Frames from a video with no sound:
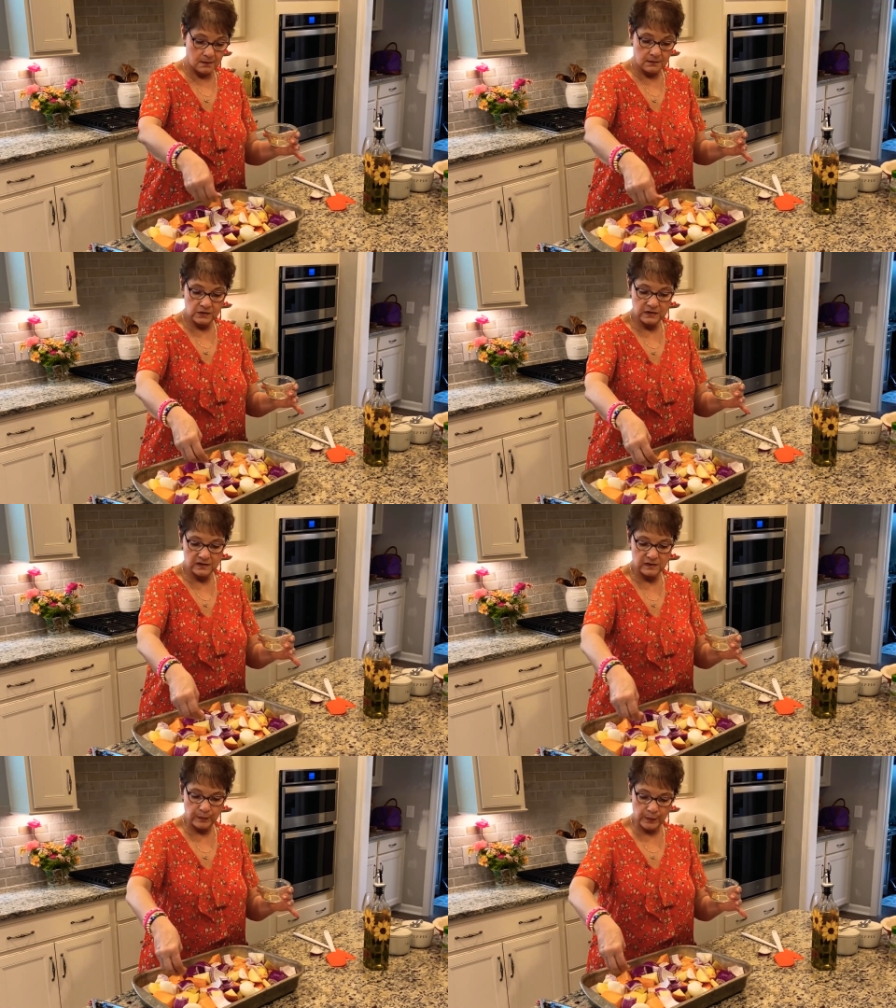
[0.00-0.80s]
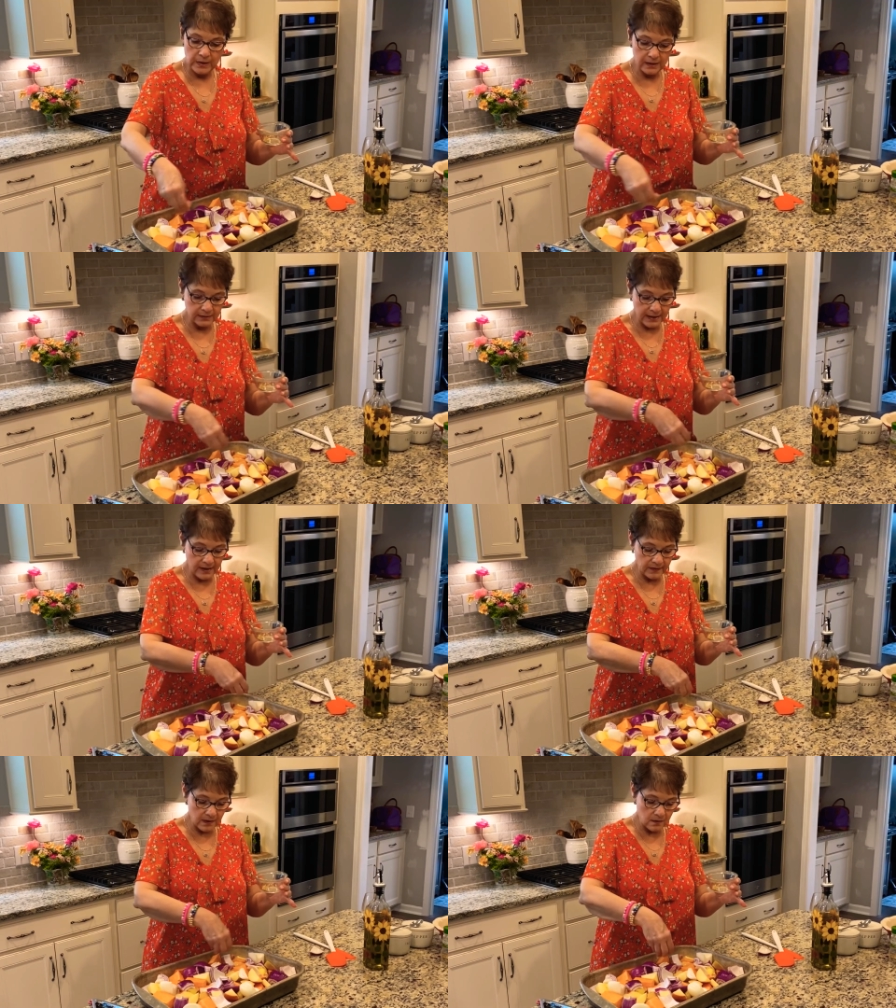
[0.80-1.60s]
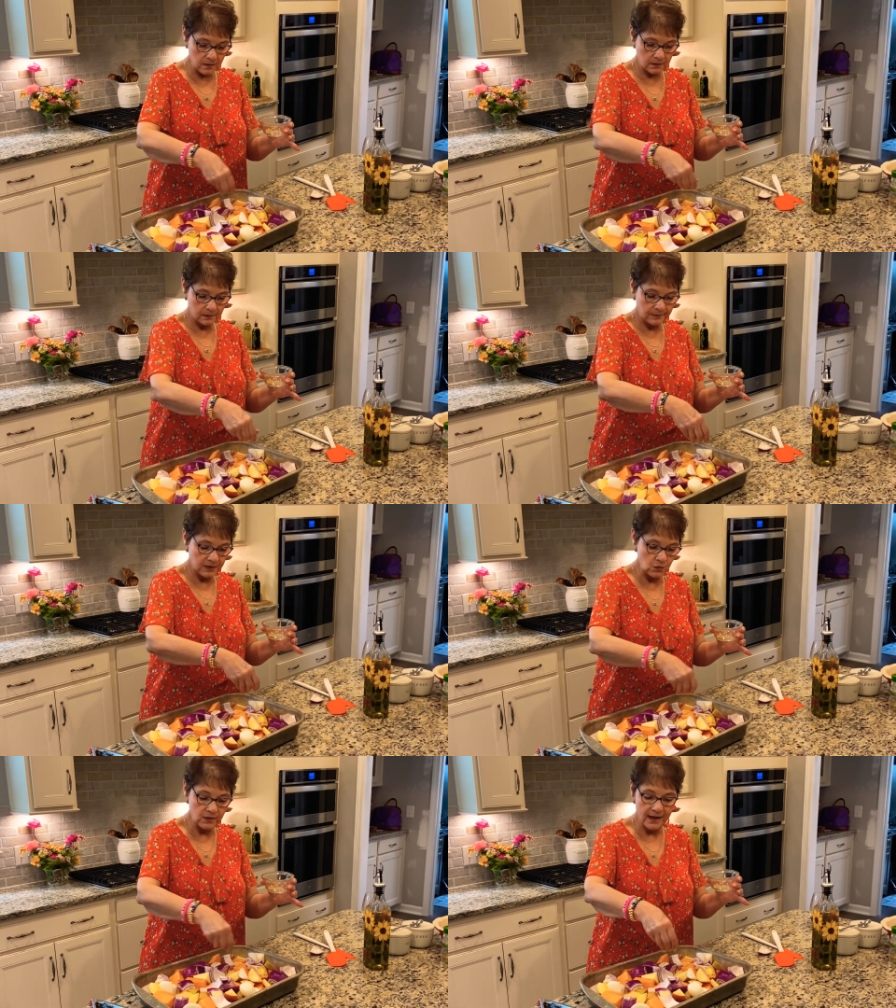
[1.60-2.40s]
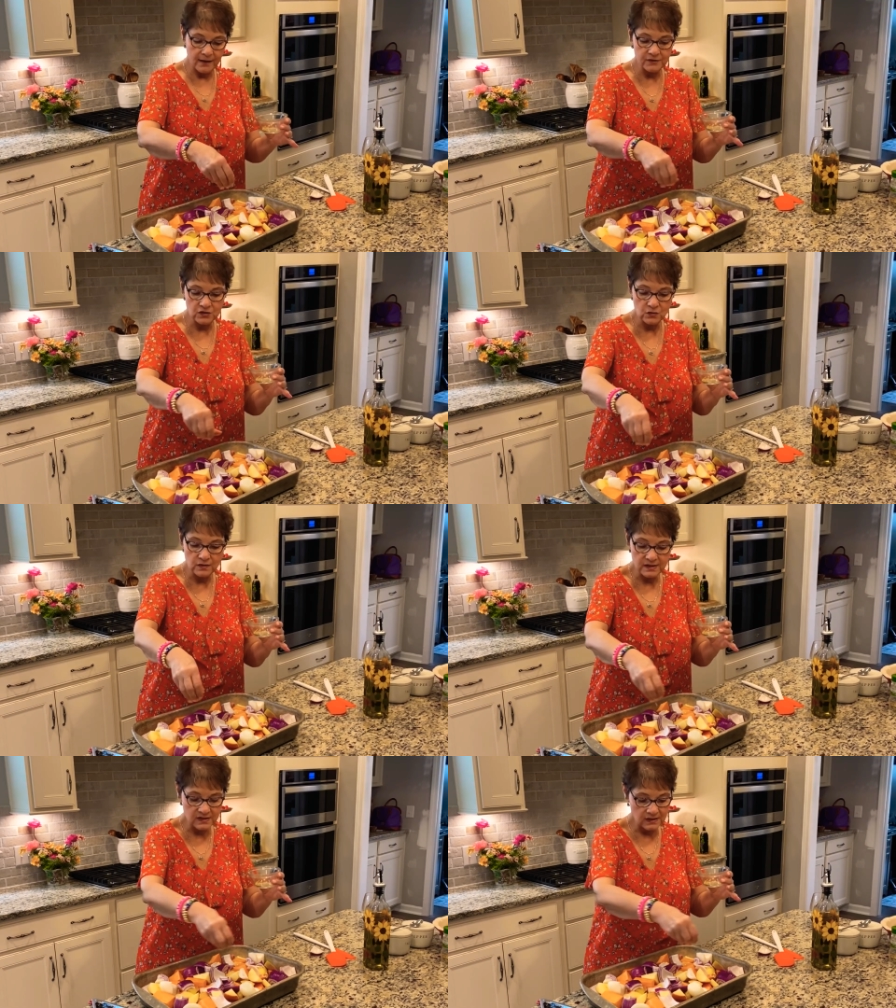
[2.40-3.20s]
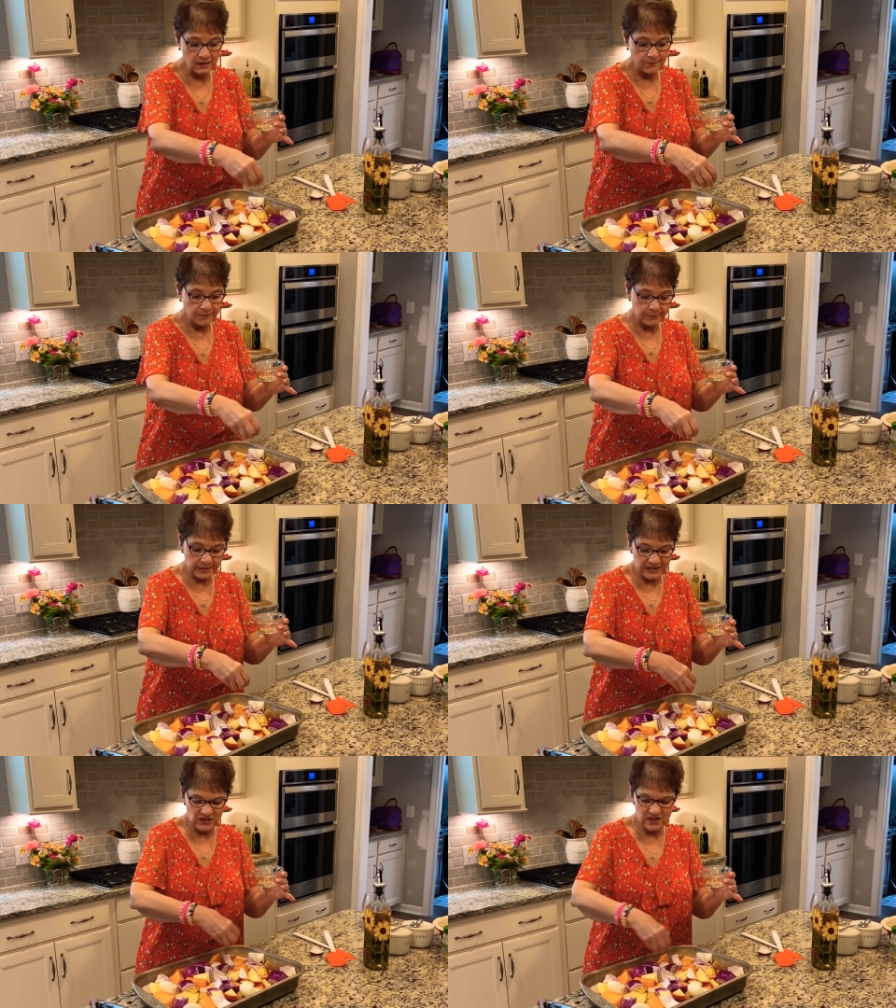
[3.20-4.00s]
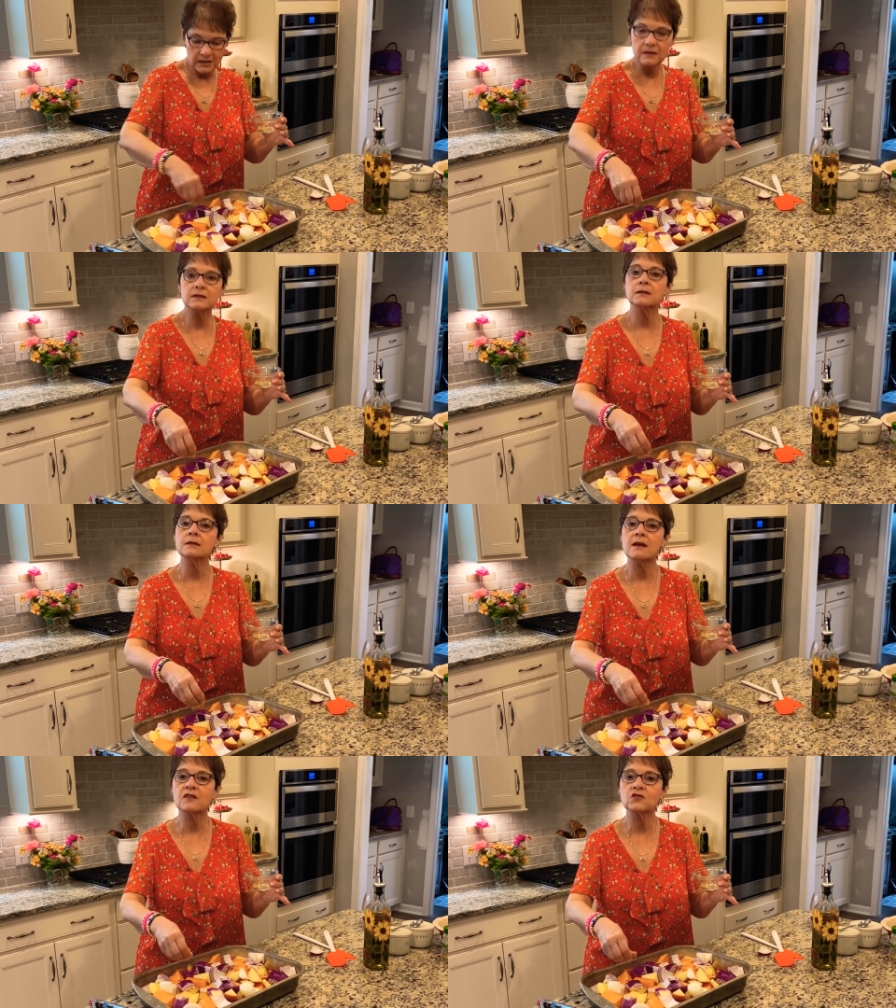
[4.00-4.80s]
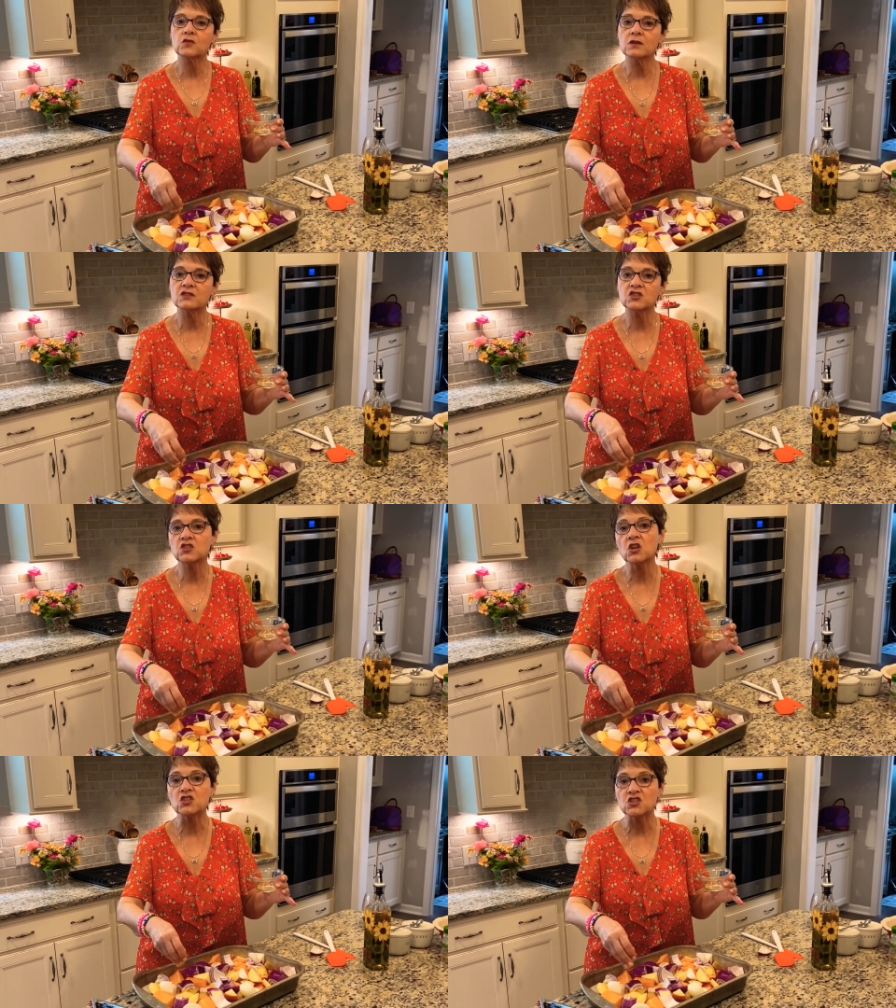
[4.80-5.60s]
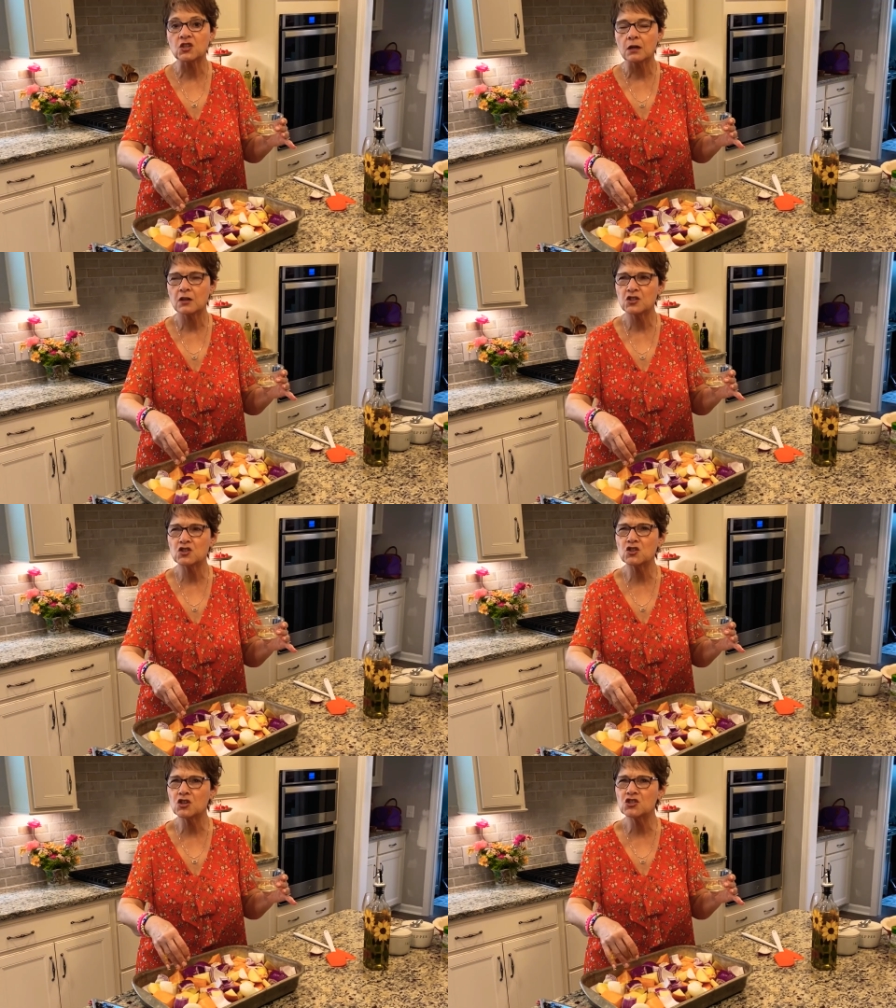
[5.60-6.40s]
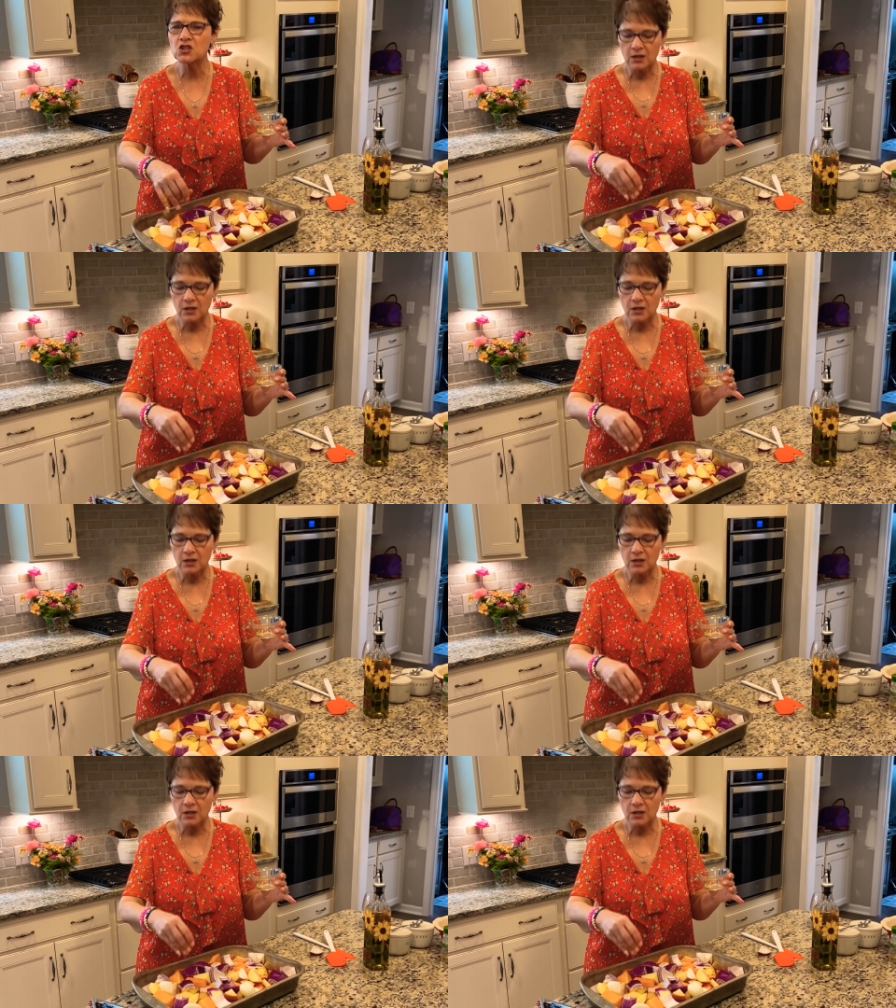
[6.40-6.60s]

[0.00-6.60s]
Just sprinkle it on there. You don't have to do this, but it just gives it an extra zhuzh,